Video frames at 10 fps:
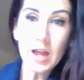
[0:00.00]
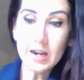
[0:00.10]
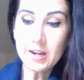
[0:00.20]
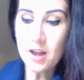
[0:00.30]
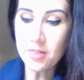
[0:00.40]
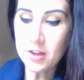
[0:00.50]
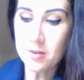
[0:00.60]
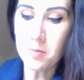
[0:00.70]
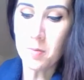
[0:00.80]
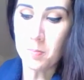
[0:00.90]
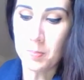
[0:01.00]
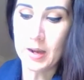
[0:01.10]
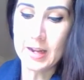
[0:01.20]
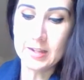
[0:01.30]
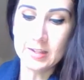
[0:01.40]
And another
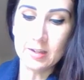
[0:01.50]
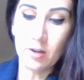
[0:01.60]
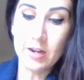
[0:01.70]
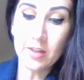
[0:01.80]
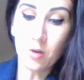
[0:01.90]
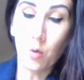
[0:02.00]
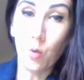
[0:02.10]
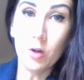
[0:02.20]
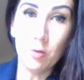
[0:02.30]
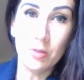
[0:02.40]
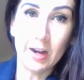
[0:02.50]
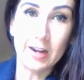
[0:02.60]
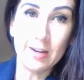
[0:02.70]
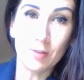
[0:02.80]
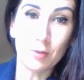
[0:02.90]
blend, another oil that
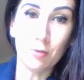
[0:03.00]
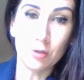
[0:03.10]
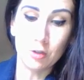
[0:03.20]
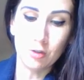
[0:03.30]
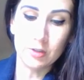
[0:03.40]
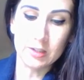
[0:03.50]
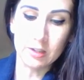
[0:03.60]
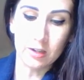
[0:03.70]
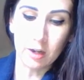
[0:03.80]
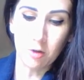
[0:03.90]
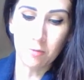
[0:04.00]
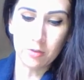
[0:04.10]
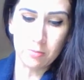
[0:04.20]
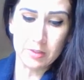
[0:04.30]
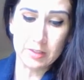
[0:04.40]
I never thought to use until a
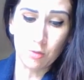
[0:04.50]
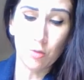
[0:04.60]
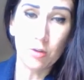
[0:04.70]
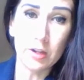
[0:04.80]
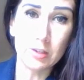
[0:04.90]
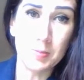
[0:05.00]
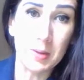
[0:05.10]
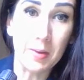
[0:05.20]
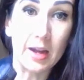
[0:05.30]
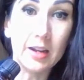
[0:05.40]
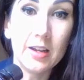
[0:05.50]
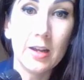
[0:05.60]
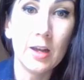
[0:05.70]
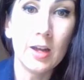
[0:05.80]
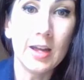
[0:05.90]
girlfriend was talking to me about it
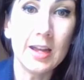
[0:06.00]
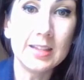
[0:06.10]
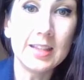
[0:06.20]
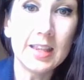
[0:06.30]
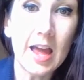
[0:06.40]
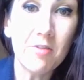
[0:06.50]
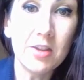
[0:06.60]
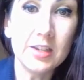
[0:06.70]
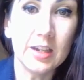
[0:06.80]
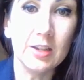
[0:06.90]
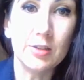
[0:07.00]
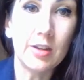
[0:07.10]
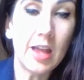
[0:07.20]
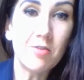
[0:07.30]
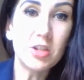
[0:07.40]
is lavender.
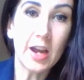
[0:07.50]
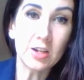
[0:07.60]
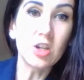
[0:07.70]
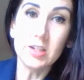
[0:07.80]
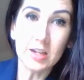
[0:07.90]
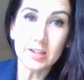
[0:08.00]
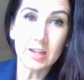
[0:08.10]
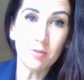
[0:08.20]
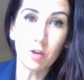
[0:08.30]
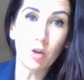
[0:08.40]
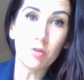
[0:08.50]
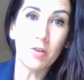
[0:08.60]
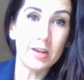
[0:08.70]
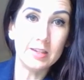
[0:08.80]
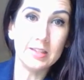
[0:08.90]
So lavender actually does have a lot of
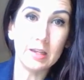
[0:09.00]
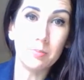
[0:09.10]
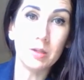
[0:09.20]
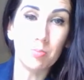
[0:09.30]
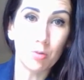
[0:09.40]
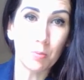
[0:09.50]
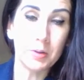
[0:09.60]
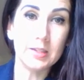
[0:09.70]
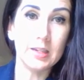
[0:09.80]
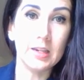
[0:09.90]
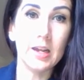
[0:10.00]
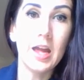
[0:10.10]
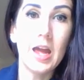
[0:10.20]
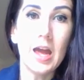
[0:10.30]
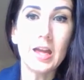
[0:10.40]
antiseptic properties in it.
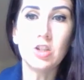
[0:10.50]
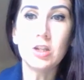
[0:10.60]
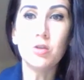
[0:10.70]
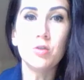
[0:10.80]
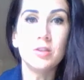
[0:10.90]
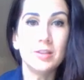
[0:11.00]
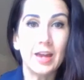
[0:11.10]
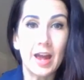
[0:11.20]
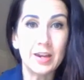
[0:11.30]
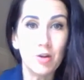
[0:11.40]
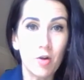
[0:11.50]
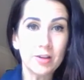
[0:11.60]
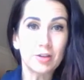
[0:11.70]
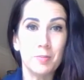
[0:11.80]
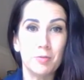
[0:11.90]
And she uses it at
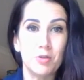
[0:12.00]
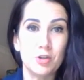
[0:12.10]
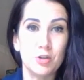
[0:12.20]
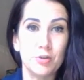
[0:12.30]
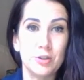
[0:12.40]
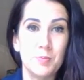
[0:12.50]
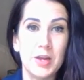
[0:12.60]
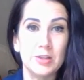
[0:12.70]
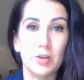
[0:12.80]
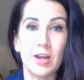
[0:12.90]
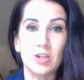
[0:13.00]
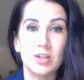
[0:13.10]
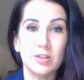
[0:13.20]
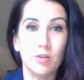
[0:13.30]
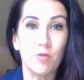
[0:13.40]
night time before she goes to bed. So as
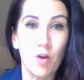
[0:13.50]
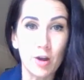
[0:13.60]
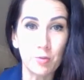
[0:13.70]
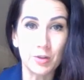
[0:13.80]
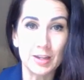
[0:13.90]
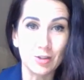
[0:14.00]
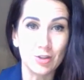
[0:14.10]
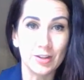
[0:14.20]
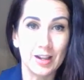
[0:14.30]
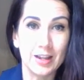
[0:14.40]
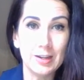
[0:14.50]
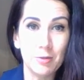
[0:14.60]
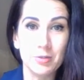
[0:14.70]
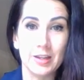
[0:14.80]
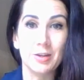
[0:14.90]
she does her final kitchen clean
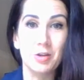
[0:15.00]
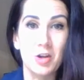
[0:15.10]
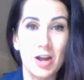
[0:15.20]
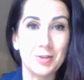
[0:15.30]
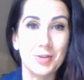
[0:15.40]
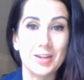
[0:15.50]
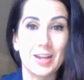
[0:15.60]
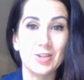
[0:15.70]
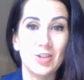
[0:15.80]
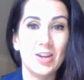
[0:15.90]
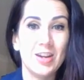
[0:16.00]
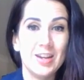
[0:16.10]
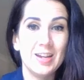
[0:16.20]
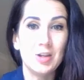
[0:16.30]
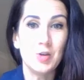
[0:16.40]
or saying goodnight to her kitchen,
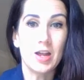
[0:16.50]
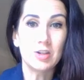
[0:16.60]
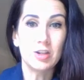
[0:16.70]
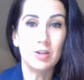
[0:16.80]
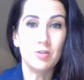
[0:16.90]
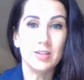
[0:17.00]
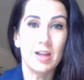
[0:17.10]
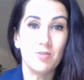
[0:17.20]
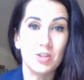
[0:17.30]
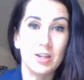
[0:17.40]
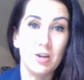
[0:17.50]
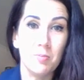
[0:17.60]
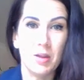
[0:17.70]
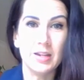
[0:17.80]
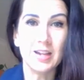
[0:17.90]
she'll actually use lavender in
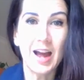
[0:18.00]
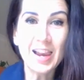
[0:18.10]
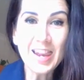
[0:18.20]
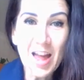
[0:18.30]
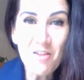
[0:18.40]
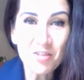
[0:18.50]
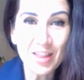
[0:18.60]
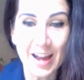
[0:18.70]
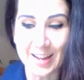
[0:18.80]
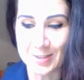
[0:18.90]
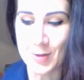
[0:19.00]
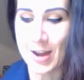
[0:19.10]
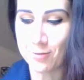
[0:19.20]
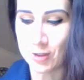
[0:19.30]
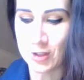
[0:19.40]
her blend. I love that. So I
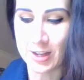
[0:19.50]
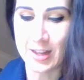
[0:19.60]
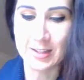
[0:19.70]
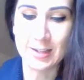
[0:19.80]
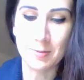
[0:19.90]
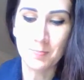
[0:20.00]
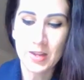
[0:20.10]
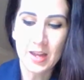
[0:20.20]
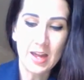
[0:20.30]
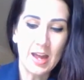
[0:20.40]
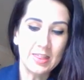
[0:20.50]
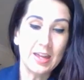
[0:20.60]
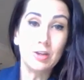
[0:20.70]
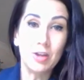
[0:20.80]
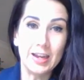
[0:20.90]
have to share that tip.
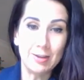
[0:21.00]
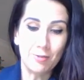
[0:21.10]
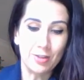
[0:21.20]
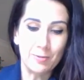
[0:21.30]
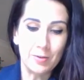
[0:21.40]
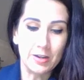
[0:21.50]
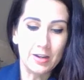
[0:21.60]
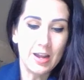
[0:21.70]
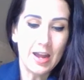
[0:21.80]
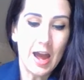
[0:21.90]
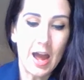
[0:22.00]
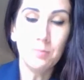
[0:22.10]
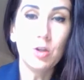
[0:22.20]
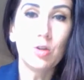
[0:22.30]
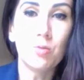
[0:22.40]
Thank you, Ellie, for that one.
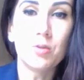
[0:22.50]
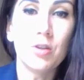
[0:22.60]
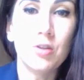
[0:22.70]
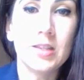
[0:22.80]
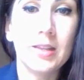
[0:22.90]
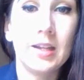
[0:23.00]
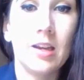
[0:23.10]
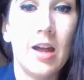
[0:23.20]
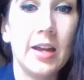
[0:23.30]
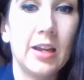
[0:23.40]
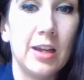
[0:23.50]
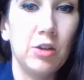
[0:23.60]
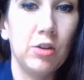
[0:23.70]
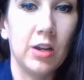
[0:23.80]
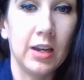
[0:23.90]
You could also use something like
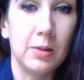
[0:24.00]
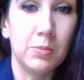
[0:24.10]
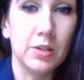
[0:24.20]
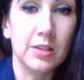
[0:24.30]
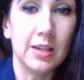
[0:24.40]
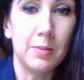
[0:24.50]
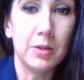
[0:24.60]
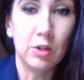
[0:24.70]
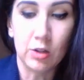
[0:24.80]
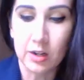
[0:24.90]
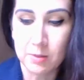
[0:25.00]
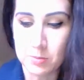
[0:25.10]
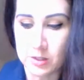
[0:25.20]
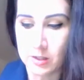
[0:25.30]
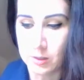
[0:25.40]
eucalyptus, lemon
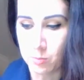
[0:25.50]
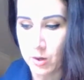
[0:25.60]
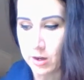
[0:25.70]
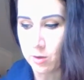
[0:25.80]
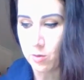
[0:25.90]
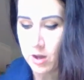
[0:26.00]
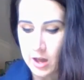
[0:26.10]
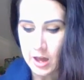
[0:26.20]
eucalyptus as well.